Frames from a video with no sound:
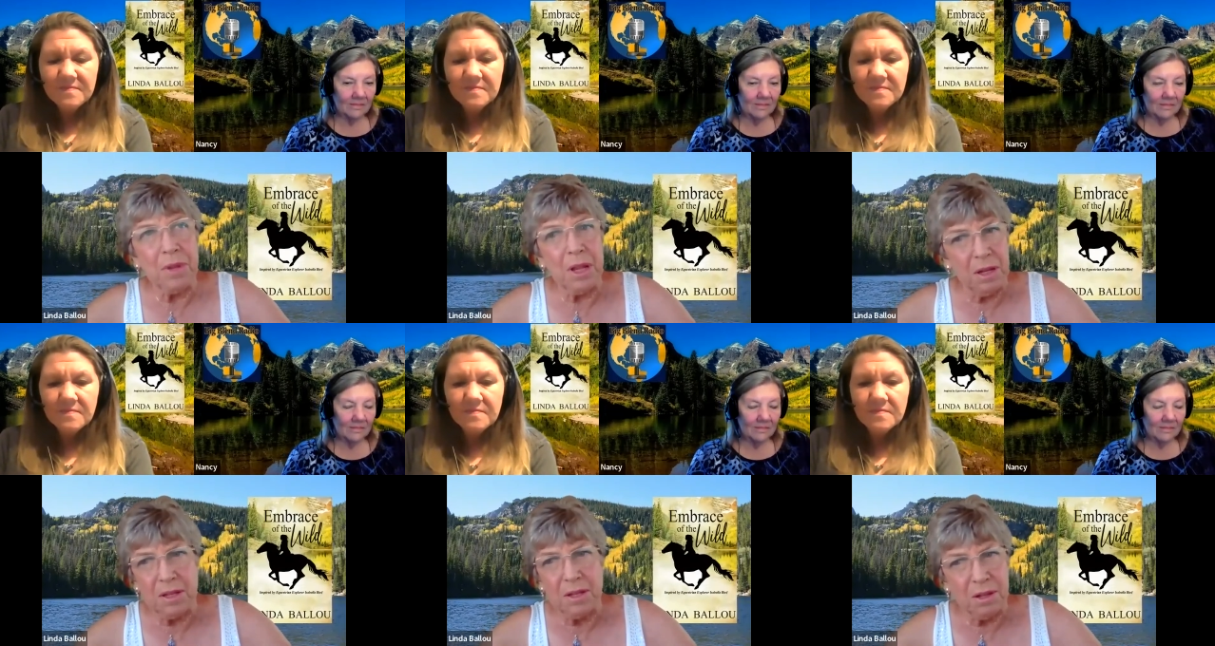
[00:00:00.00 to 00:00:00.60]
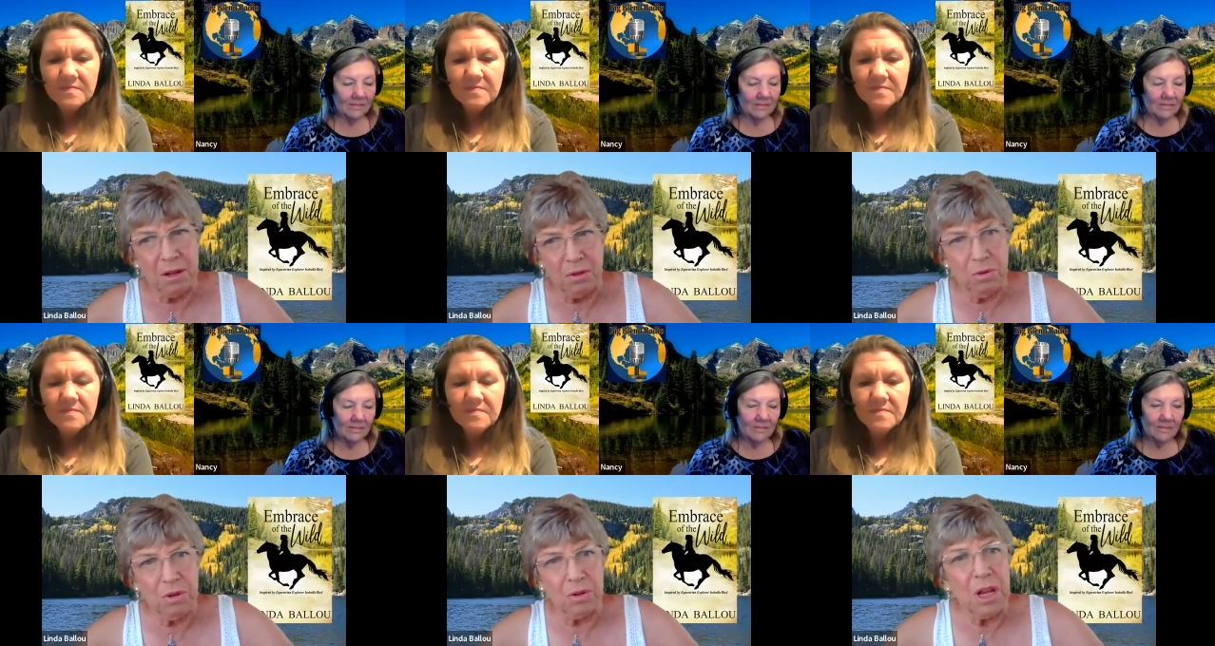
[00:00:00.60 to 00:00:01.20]
Speaker 1: and this is all
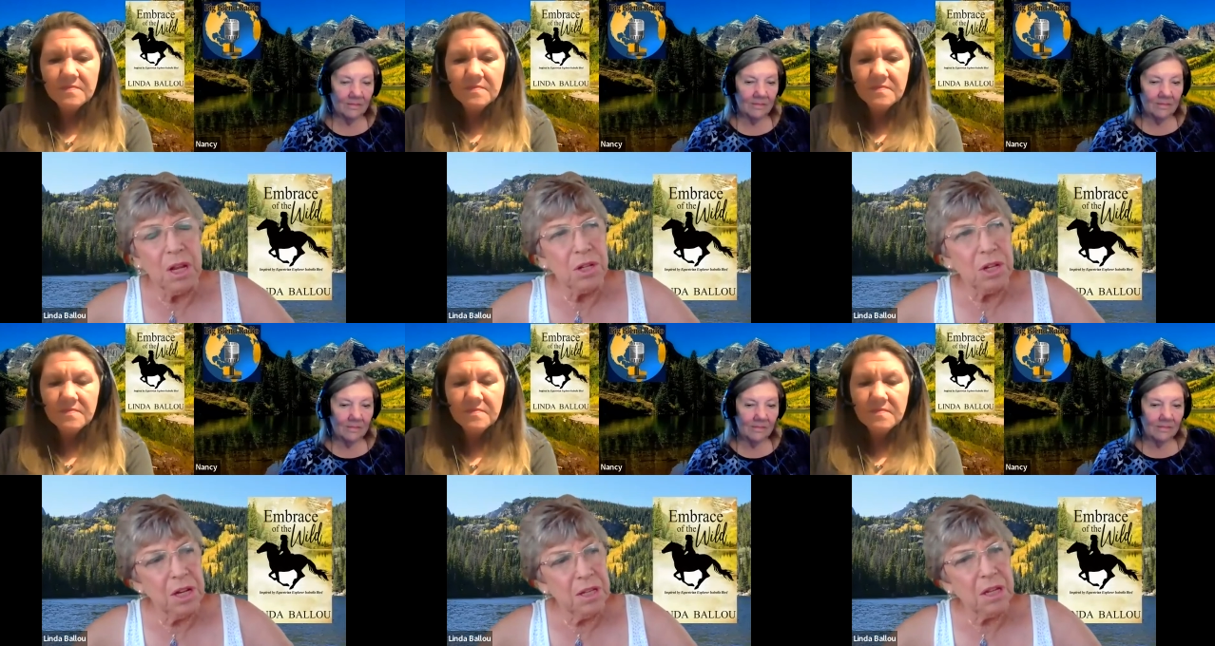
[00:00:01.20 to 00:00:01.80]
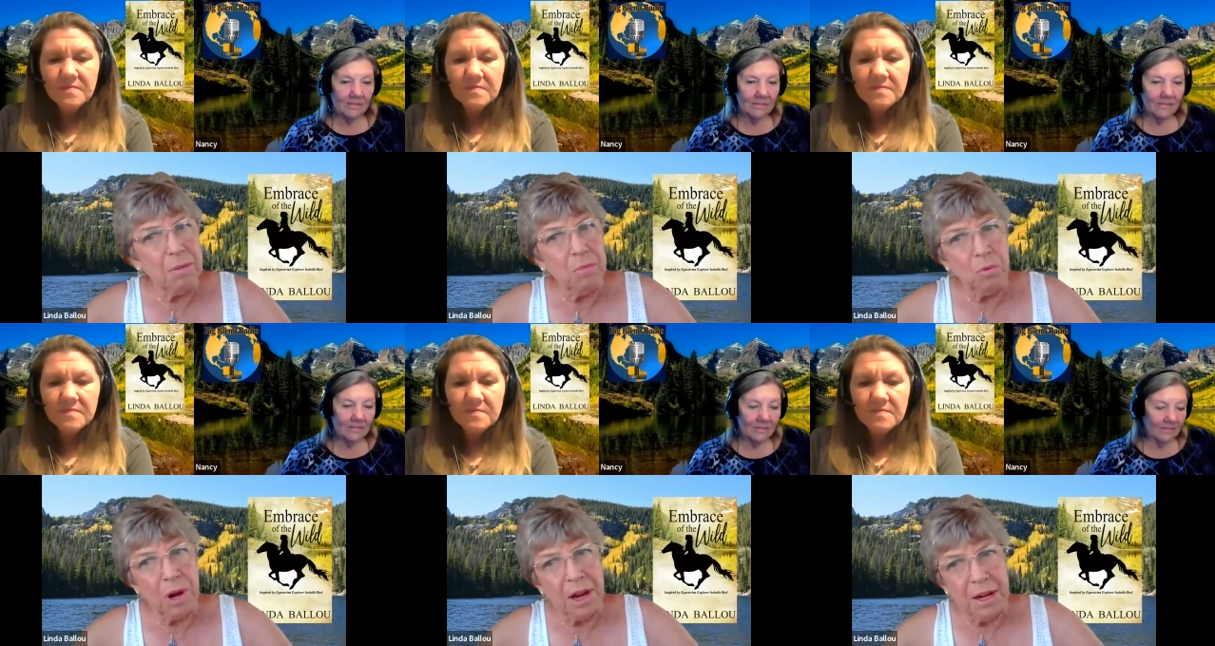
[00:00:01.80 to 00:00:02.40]
true, she ends up
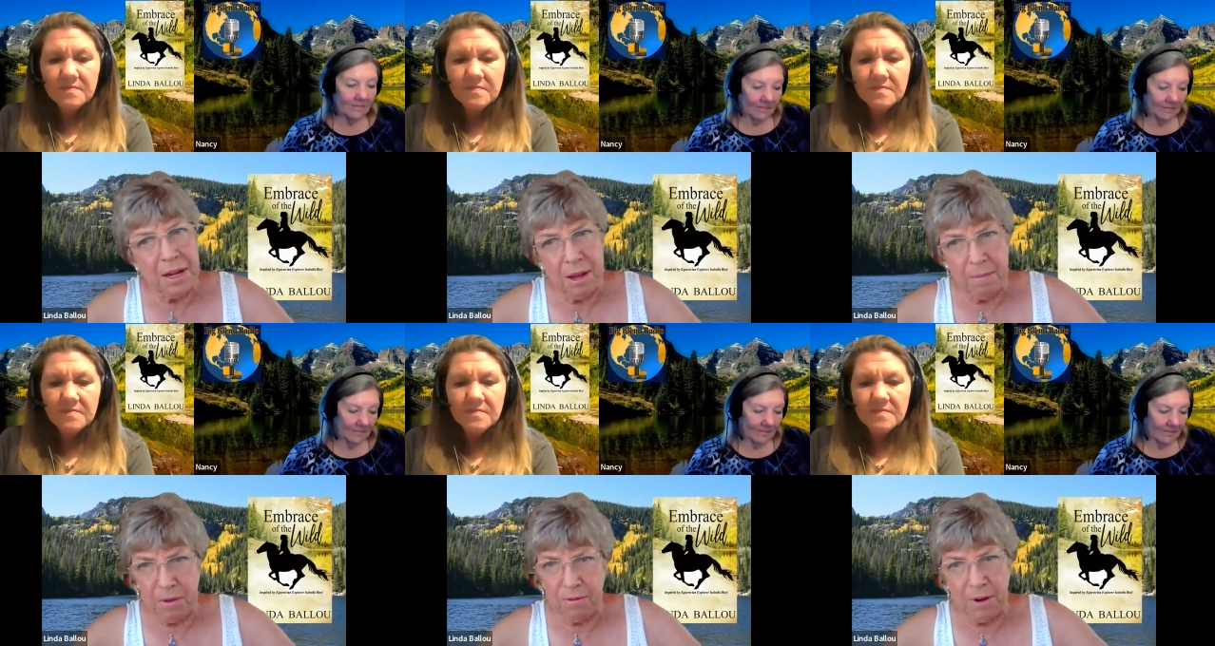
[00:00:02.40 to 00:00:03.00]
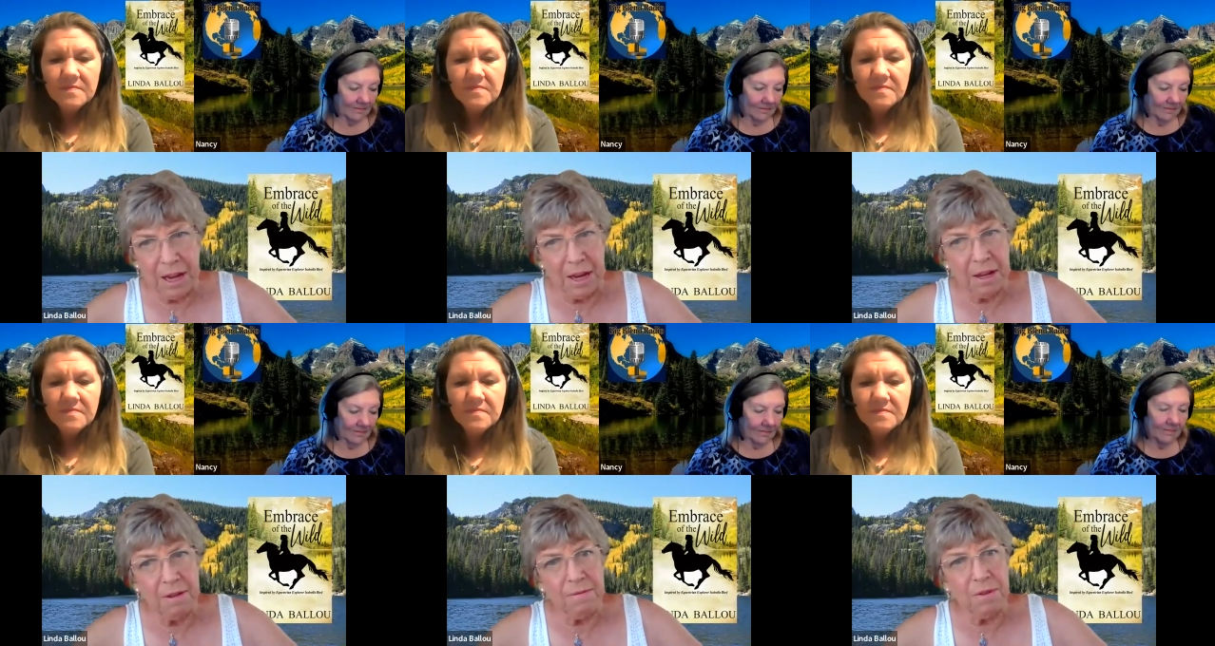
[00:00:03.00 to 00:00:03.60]
riding up the flank
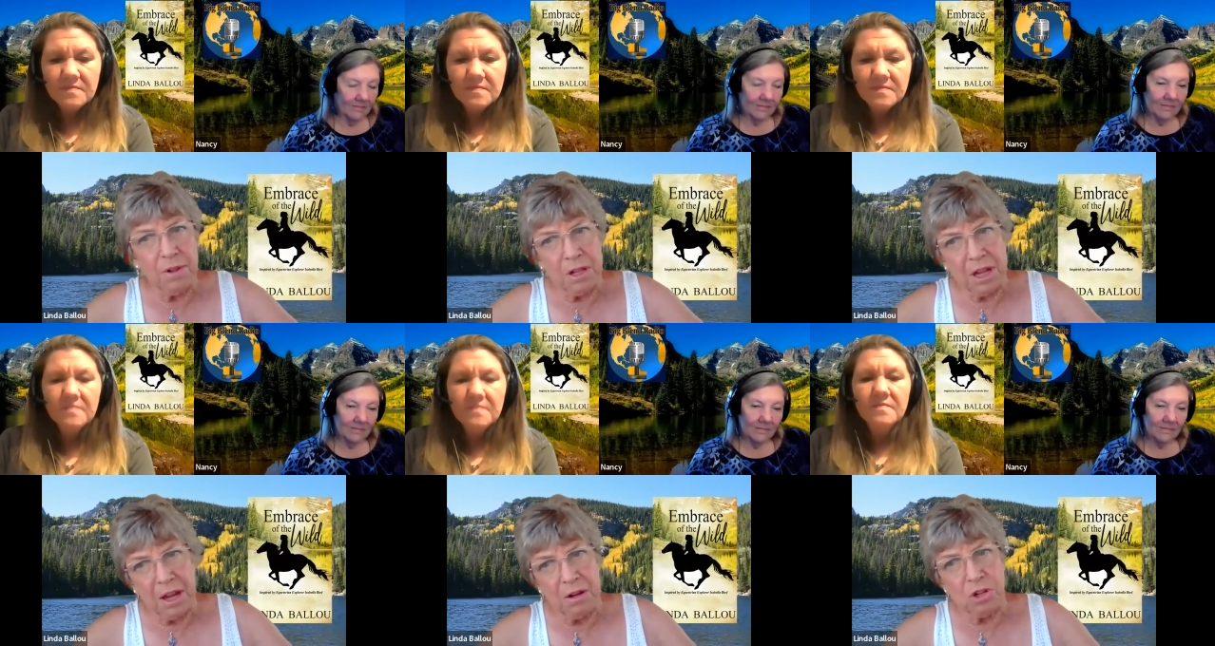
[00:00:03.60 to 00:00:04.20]
of the volcano.